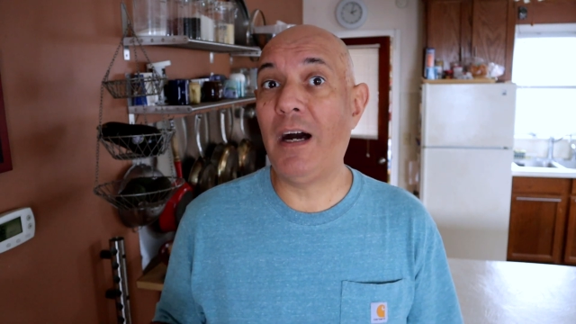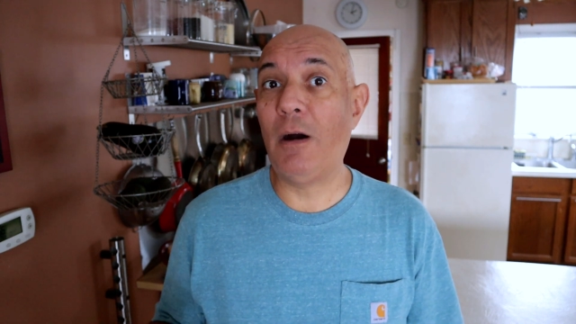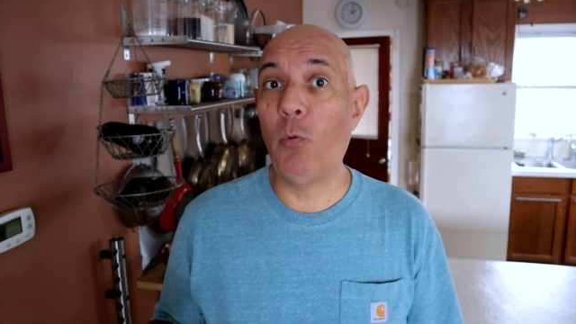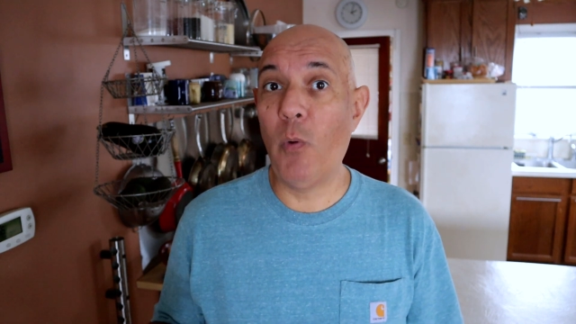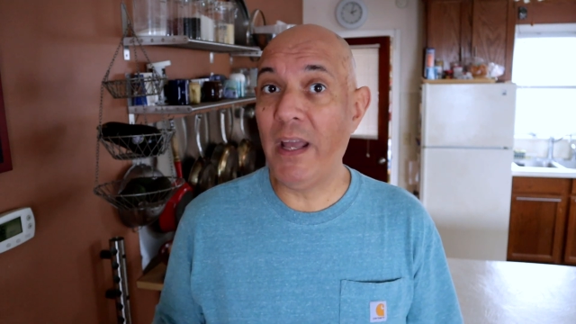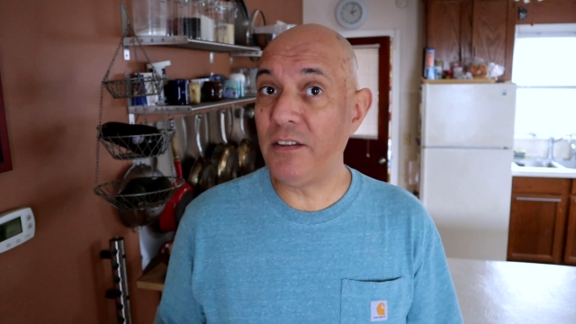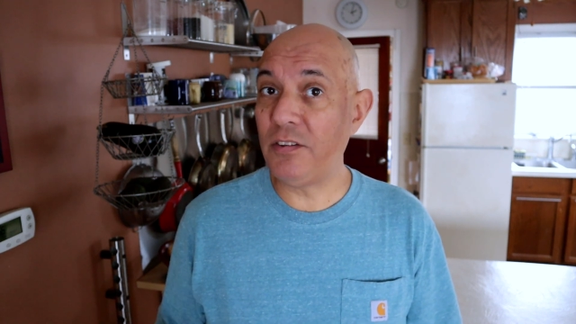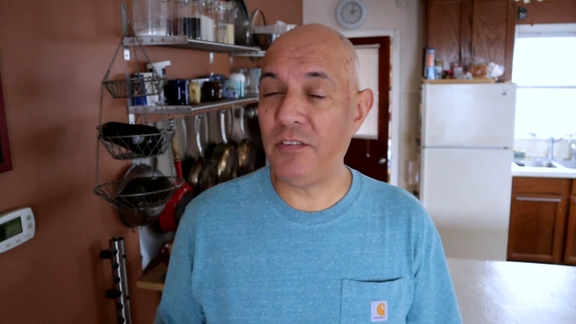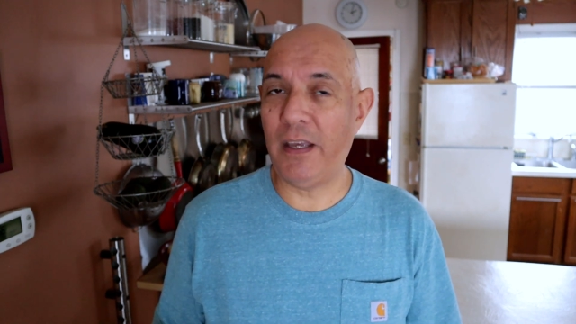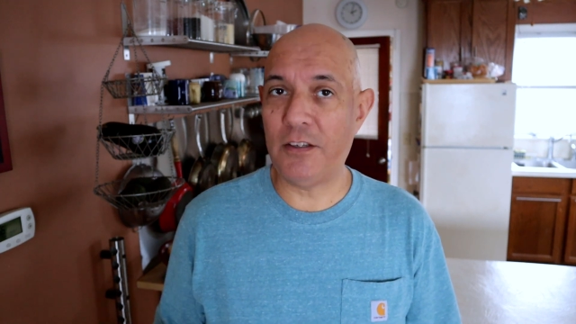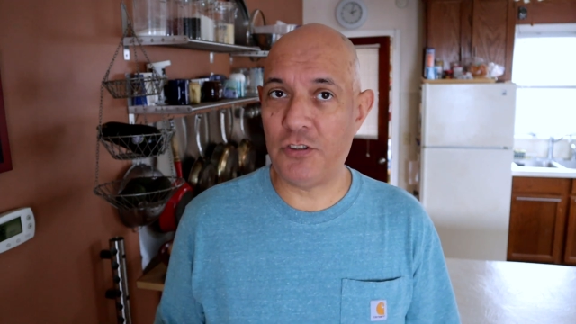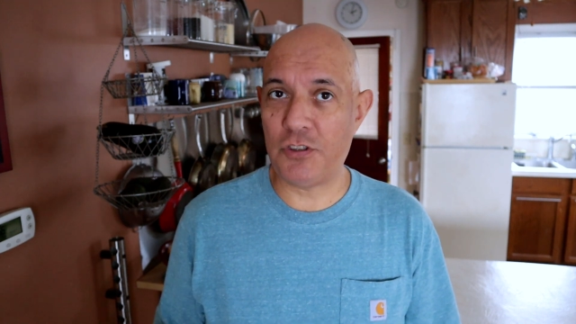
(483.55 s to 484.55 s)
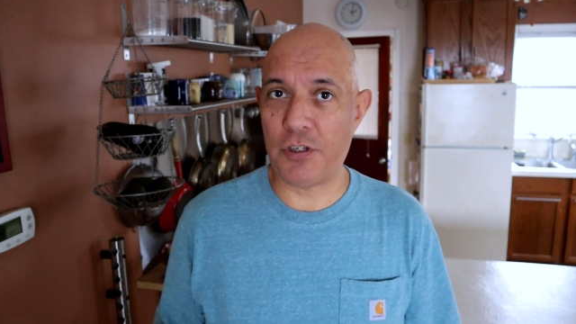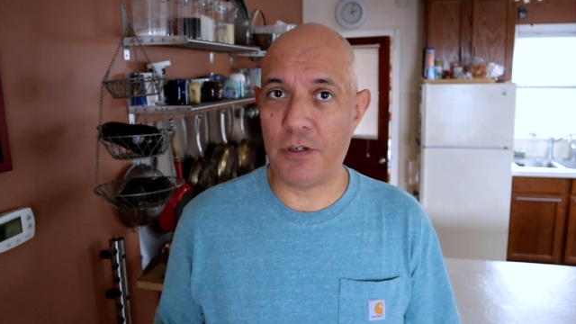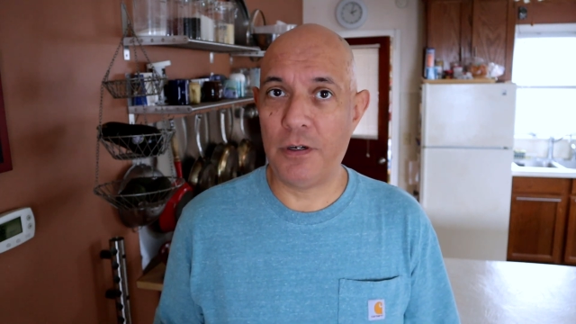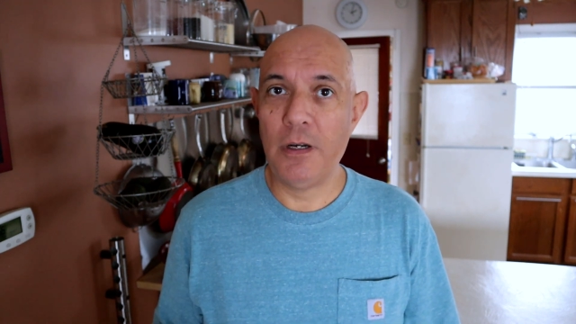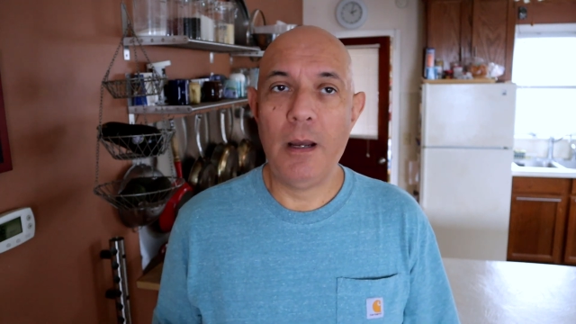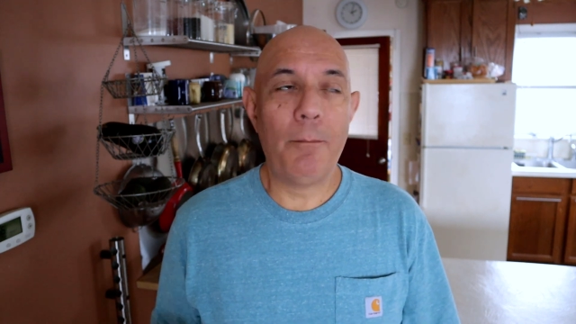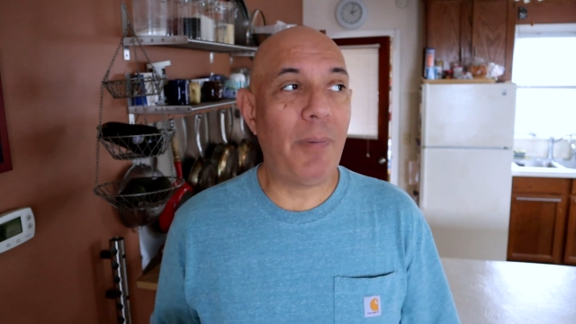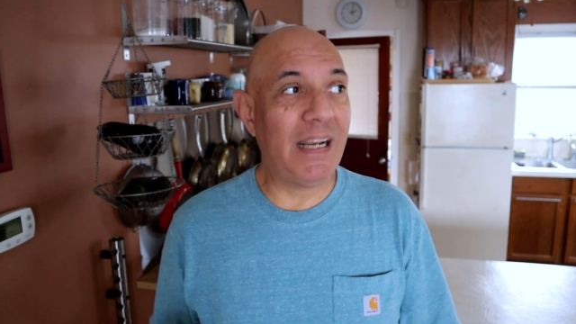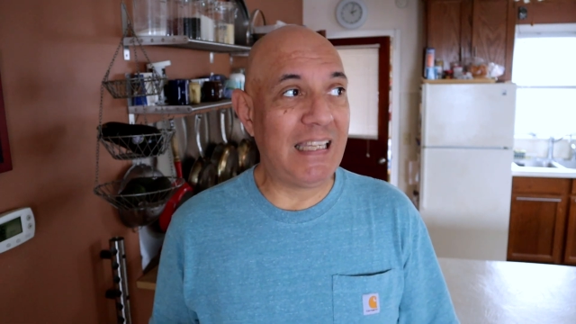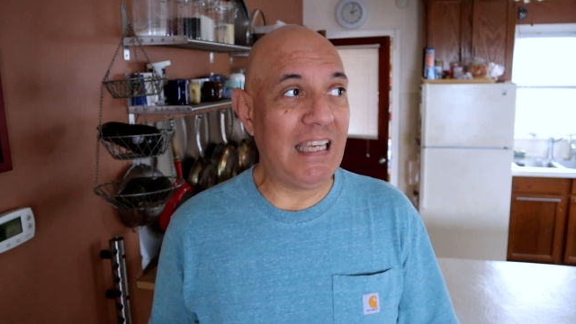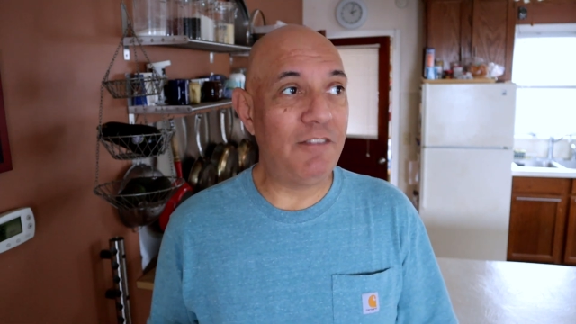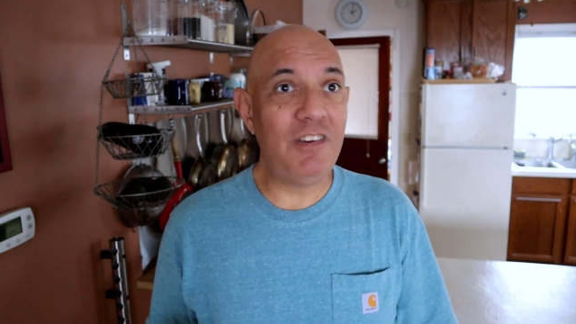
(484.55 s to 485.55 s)
a wet texture by
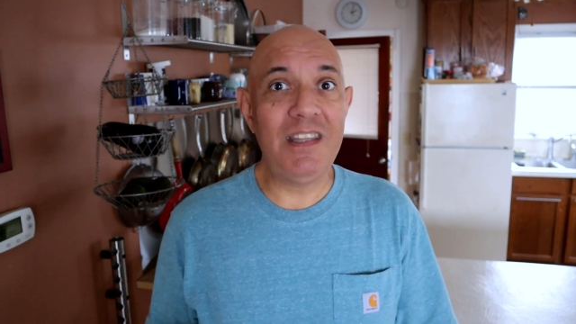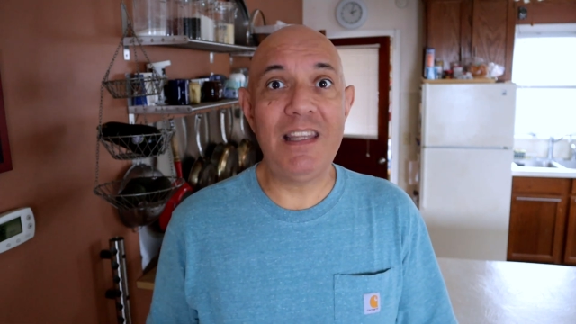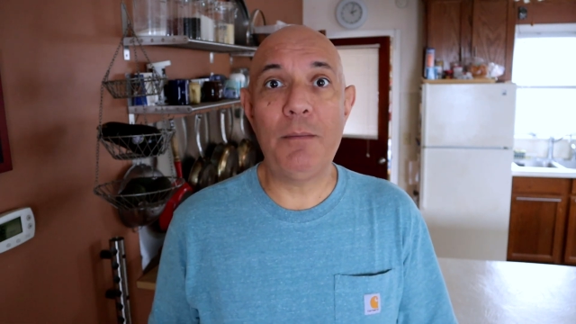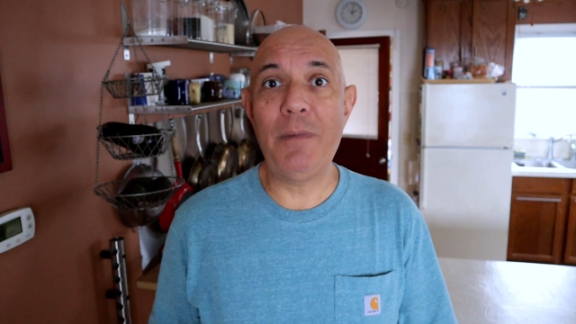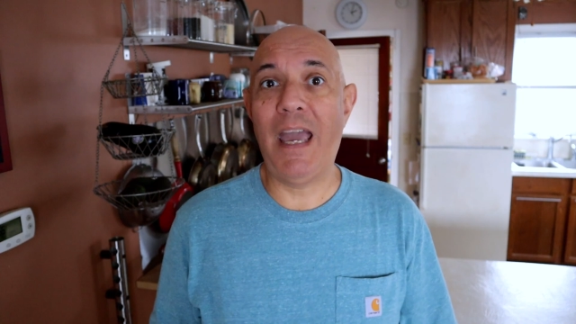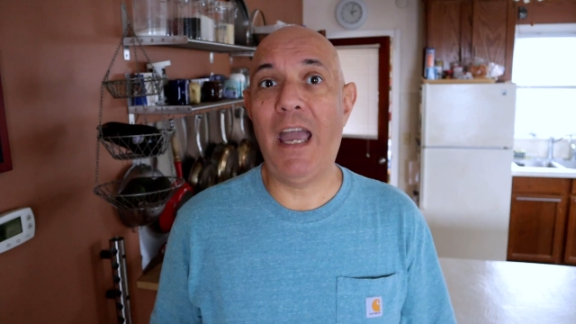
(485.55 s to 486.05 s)
giving them